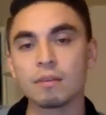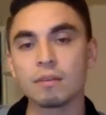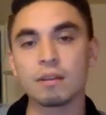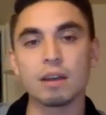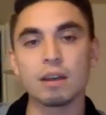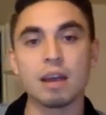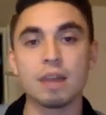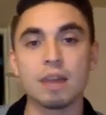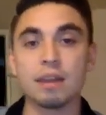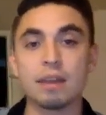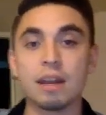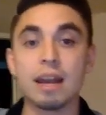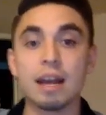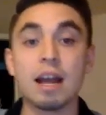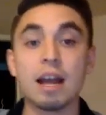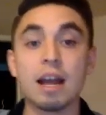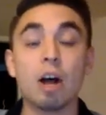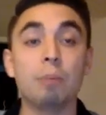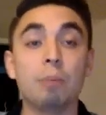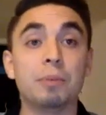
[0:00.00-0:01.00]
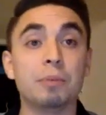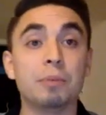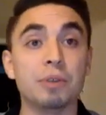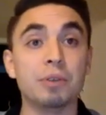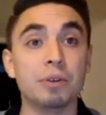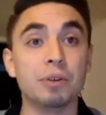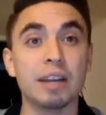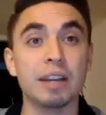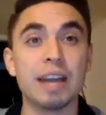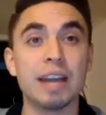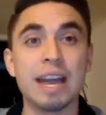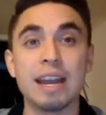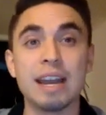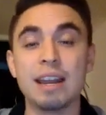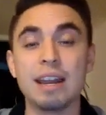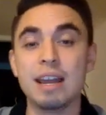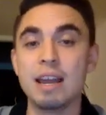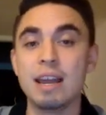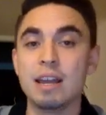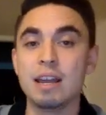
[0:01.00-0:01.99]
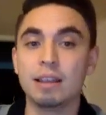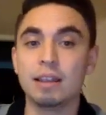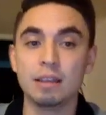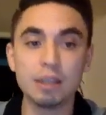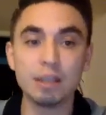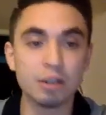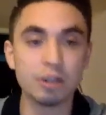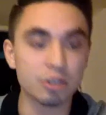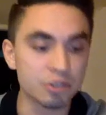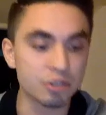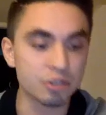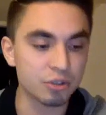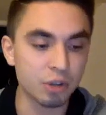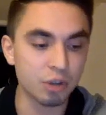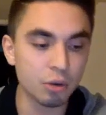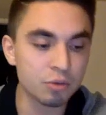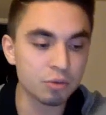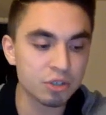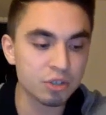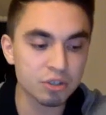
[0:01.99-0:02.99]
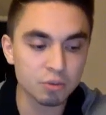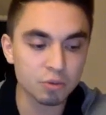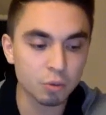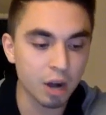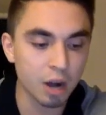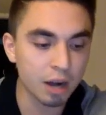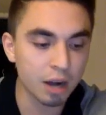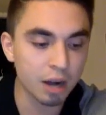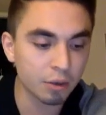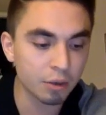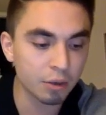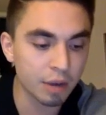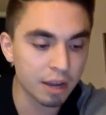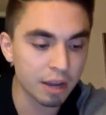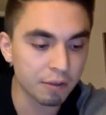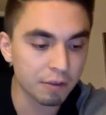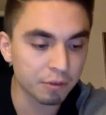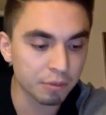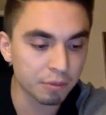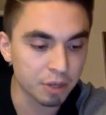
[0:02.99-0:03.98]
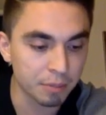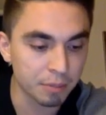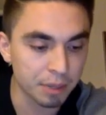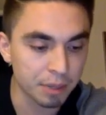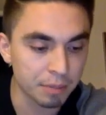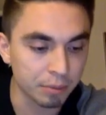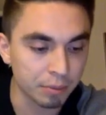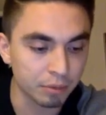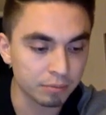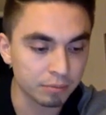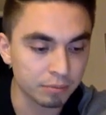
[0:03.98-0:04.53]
and then I help them do it. And leaders, don't just walk away from your people.